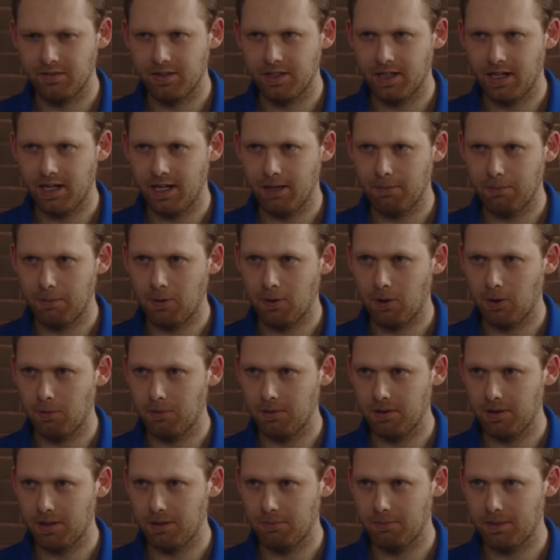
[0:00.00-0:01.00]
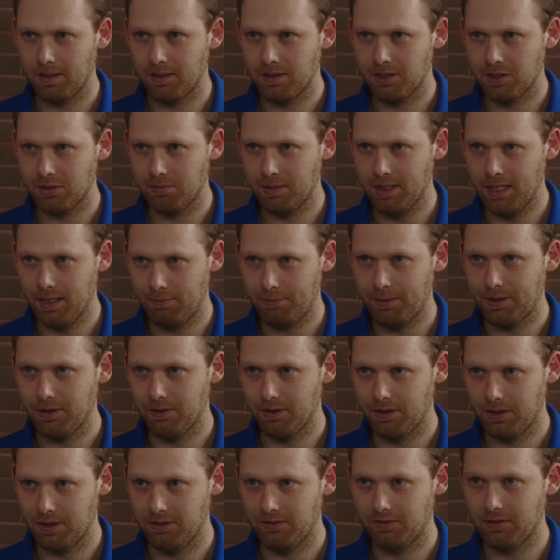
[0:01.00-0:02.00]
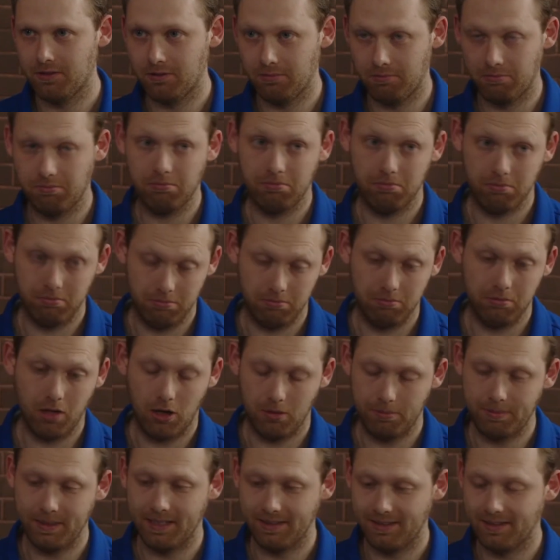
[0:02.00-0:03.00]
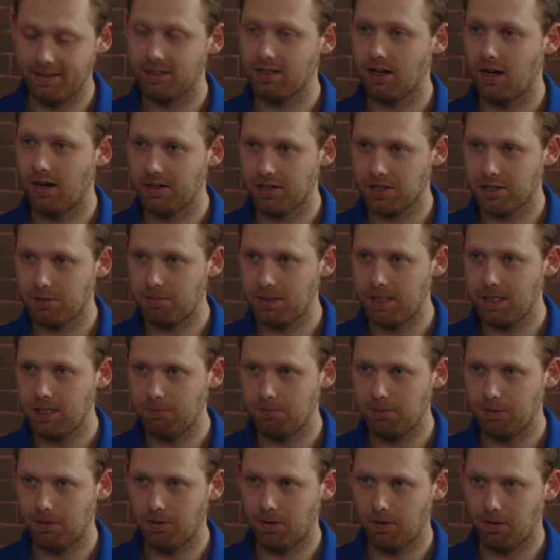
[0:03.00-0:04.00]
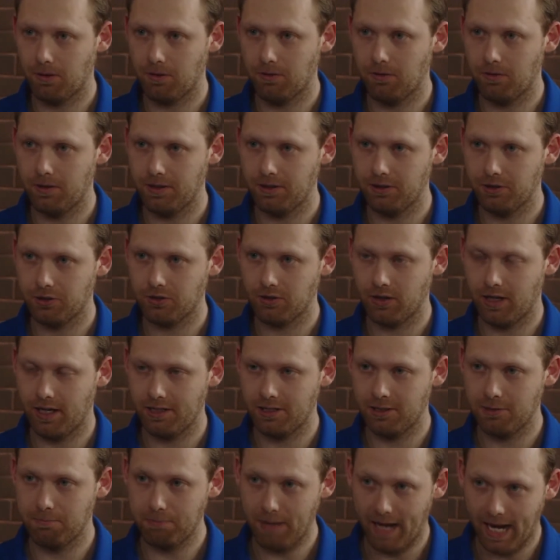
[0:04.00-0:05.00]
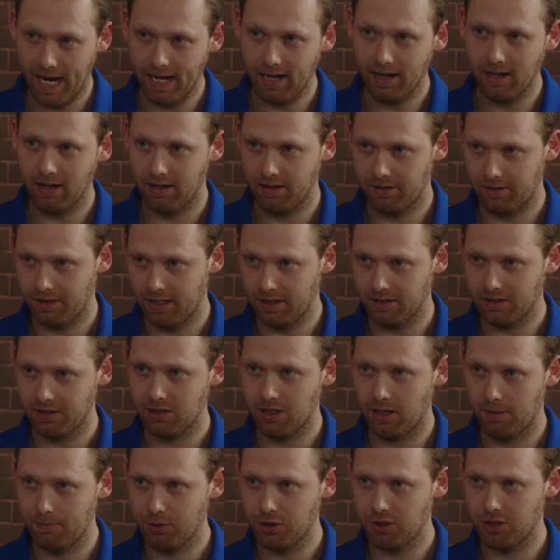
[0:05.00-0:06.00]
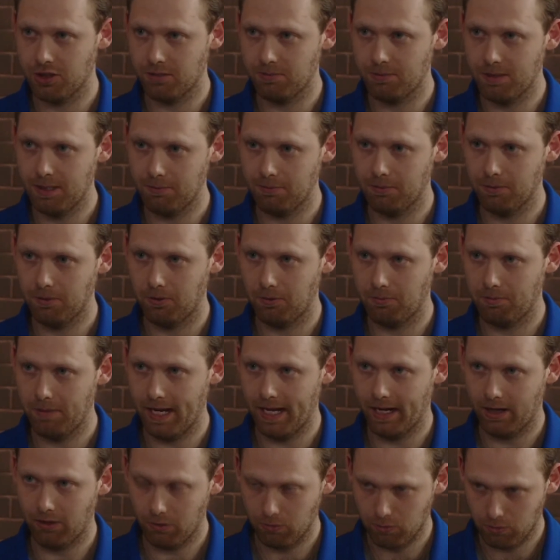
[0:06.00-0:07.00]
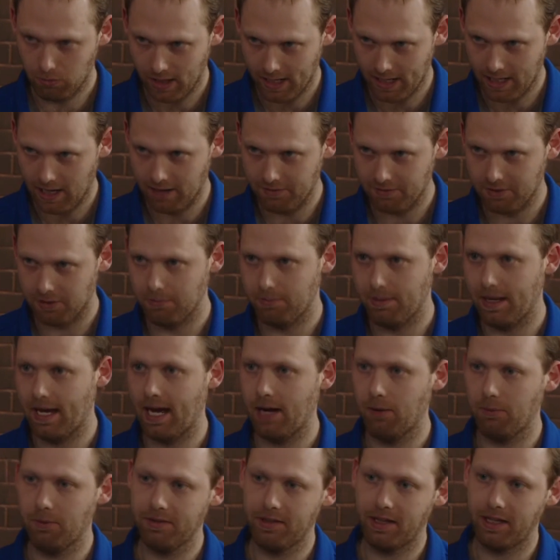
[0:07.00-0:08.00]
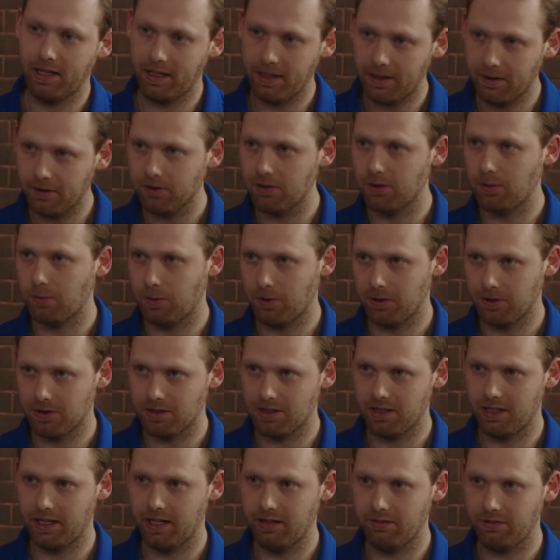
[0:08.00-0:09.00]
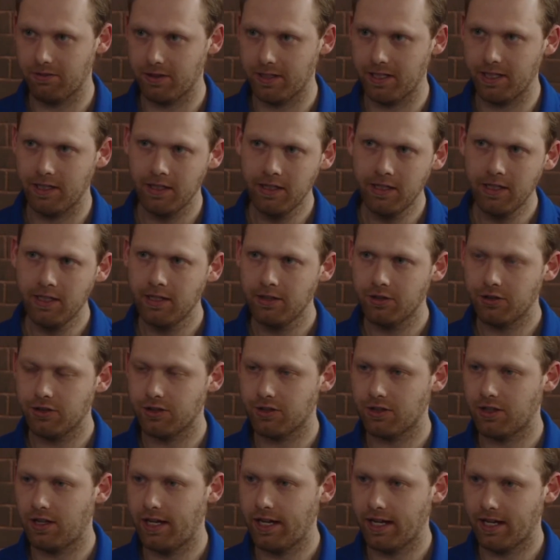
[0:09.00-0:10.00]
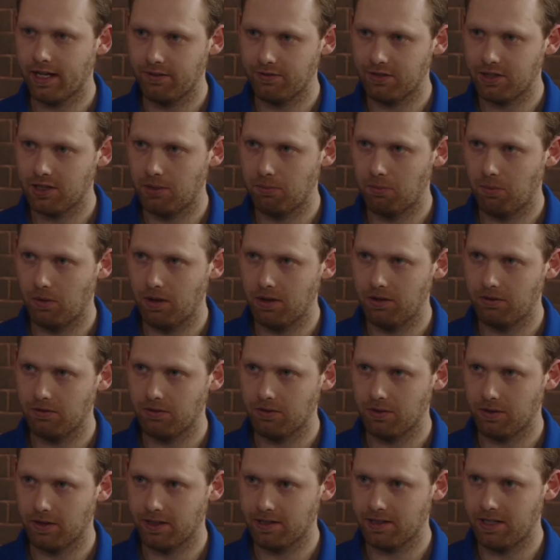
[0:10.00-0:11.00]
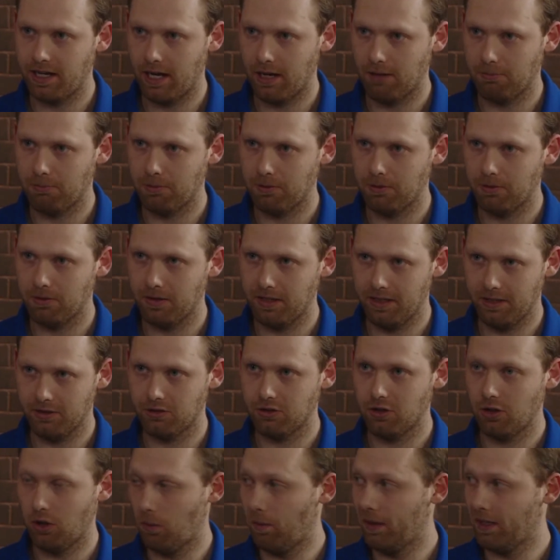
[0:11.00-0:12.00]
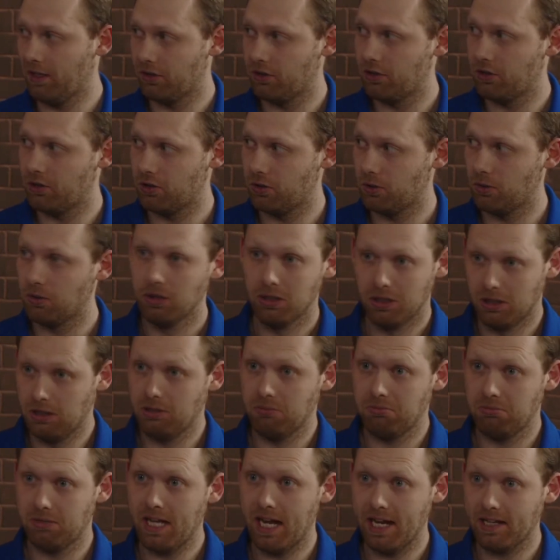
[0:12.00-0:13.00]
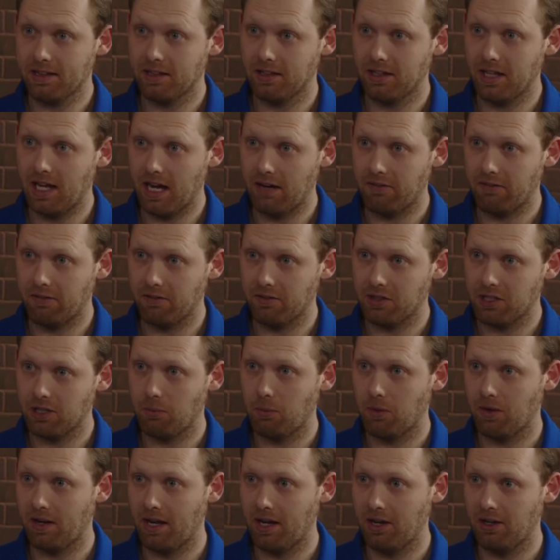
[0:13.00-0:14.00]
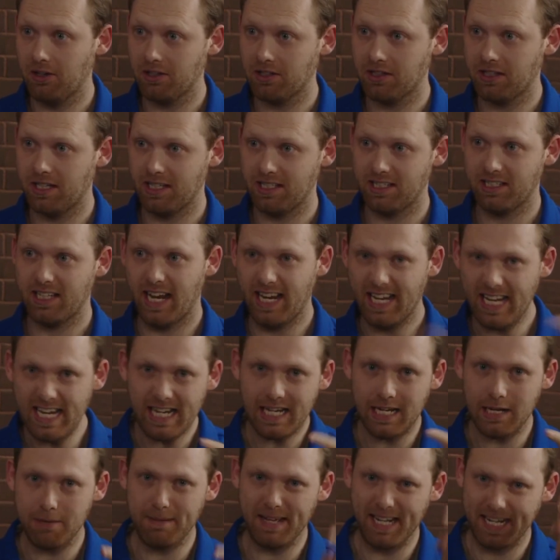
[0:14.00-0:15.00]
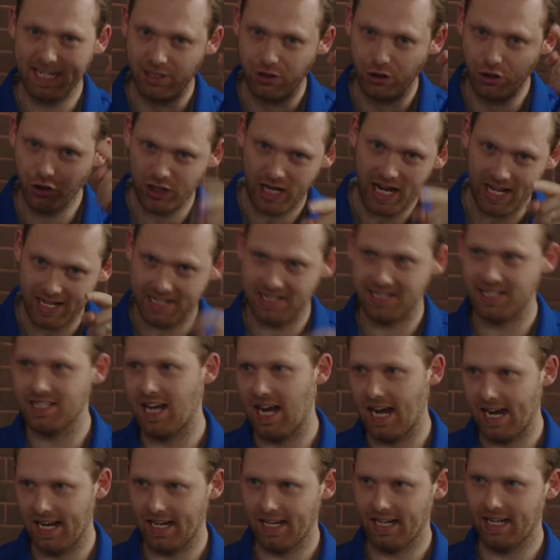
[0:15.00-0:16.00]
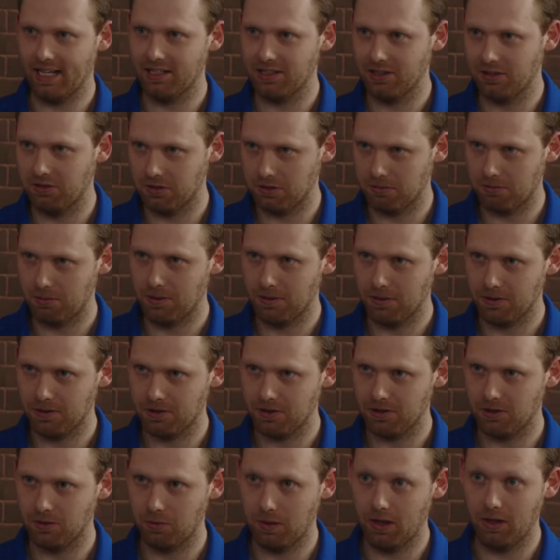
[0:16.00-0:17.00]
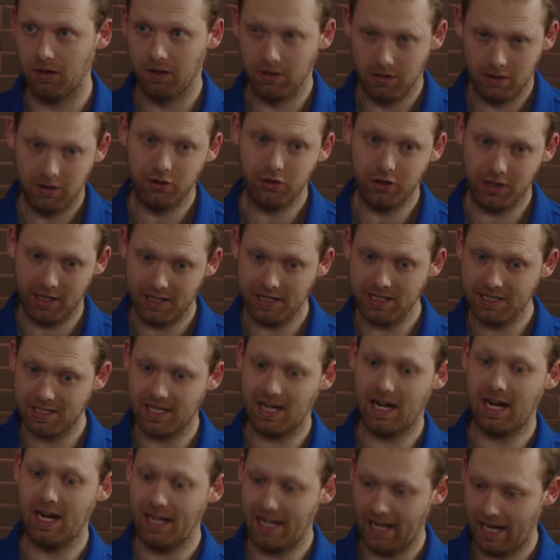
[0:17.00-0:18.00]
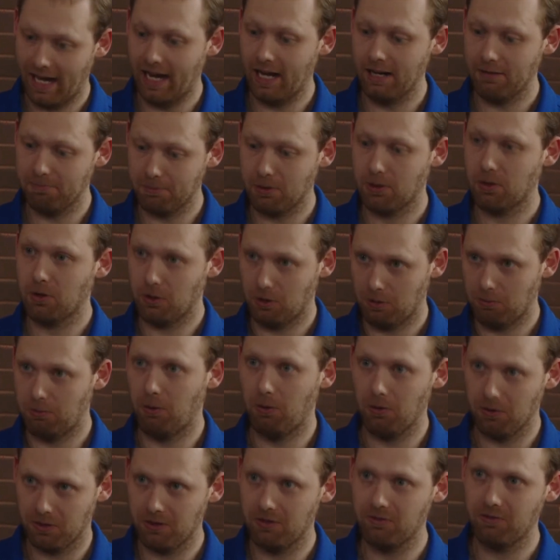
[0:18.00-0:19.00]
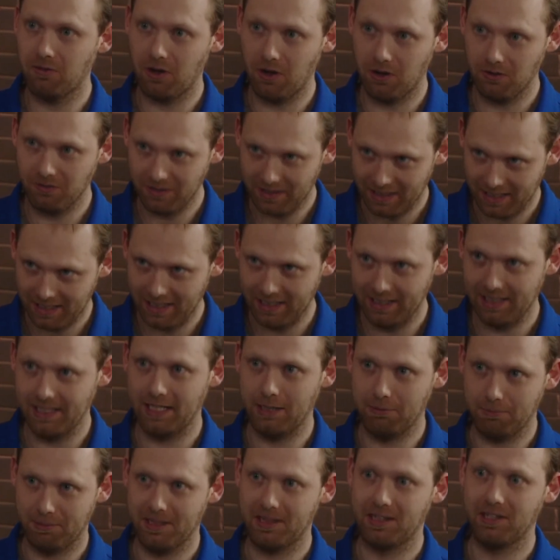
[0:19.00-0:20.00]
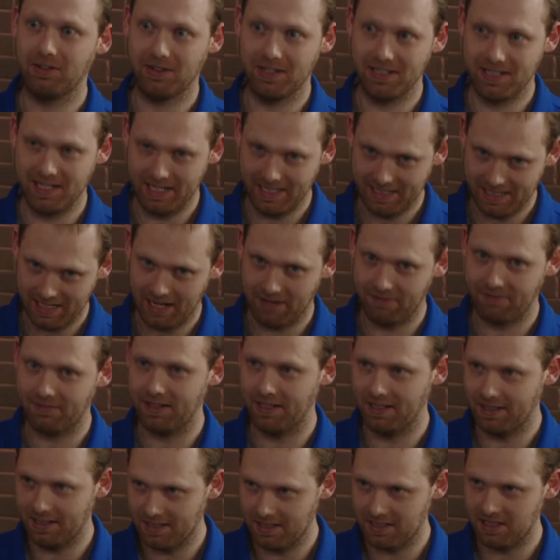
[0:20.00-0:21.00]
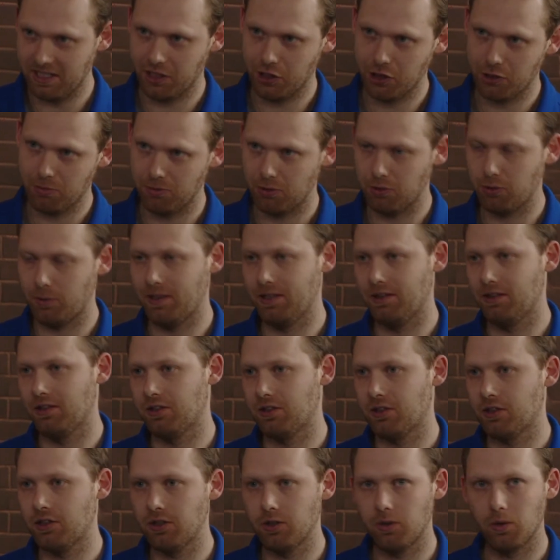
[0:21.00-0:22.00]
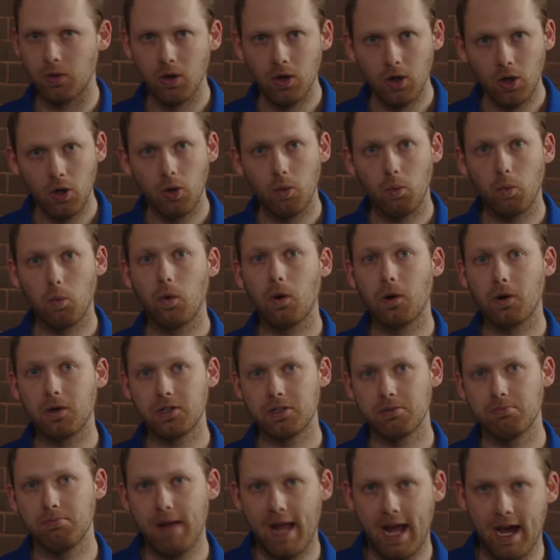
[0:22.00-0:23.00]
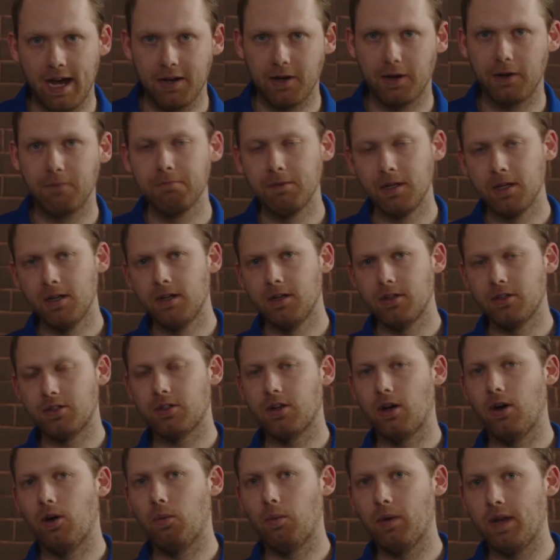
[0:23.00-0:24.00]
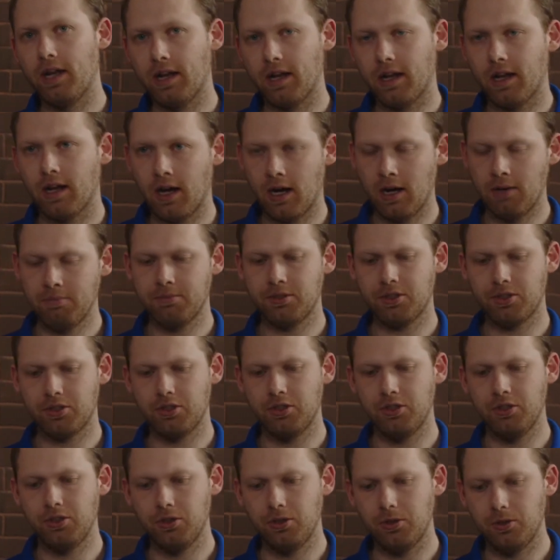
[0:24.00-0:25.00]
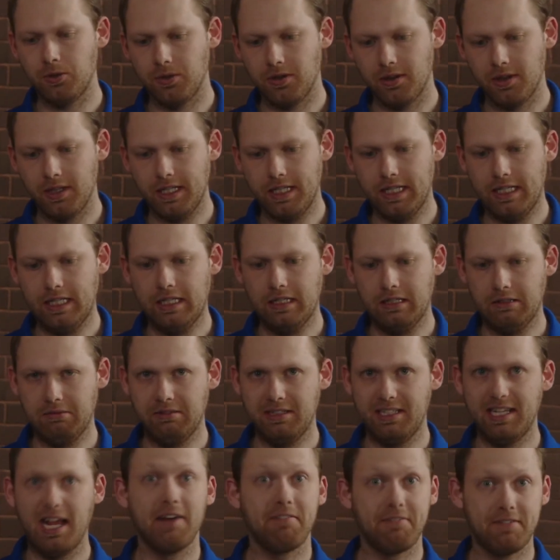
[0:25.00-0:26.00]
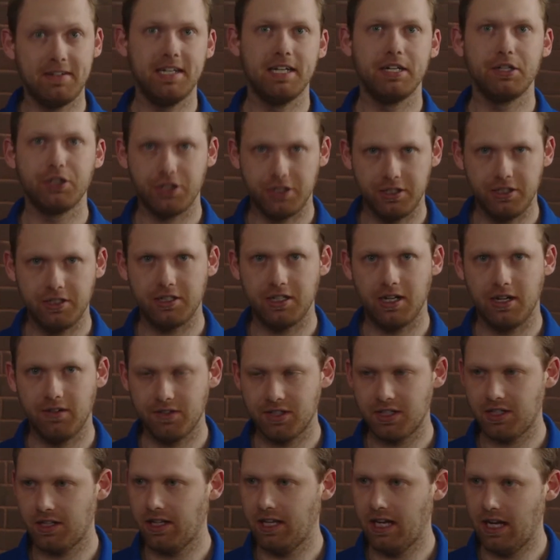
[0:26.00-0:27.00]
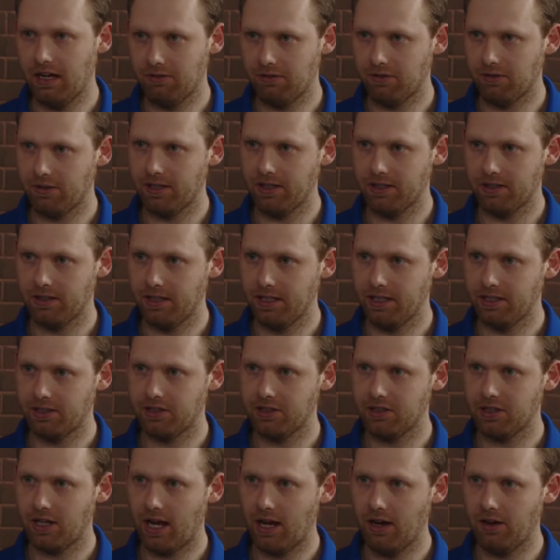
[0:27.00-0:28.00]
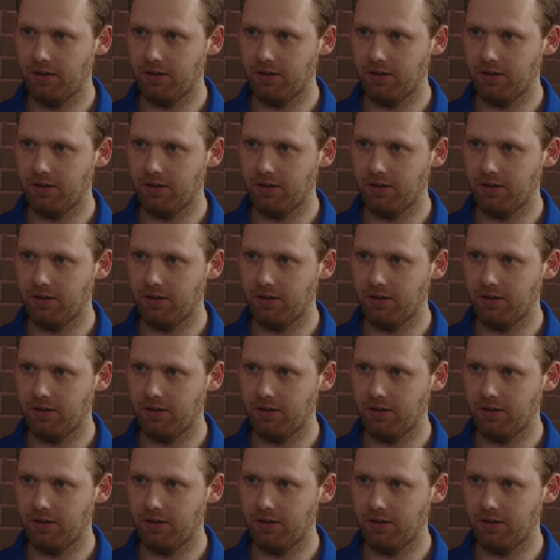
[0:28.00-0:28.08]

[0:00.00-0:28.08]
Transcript: to hyperbole because manipulative and albeit dishonest people are going to try to bank on the assumptions people will make right off the bat when they hear the word slavery. Just like if someone, for example, is going to take the life of someone else and they say he committed genocide against those person. Well, genocide and murder both involve killing, but there is a definite distinction between the two. Words matter. So when it comes to the definitions of slavery, at least as how